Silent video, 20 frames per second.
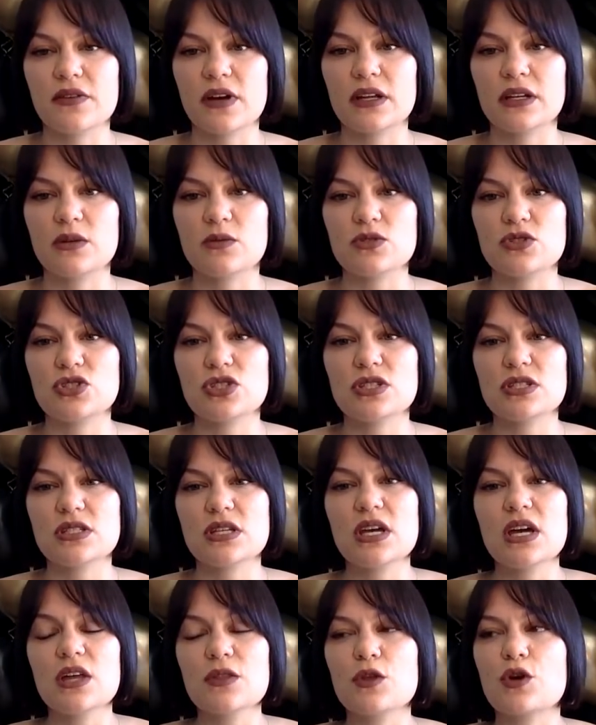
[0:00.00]
and it was just
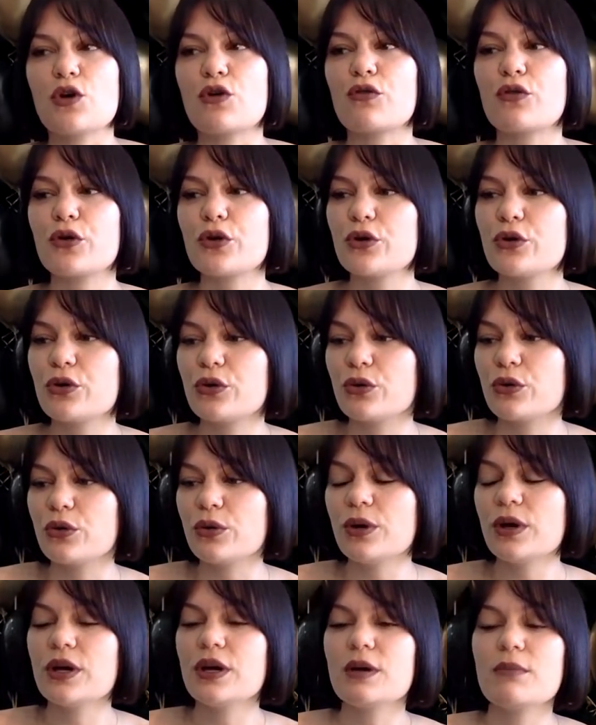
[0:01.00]
the crew,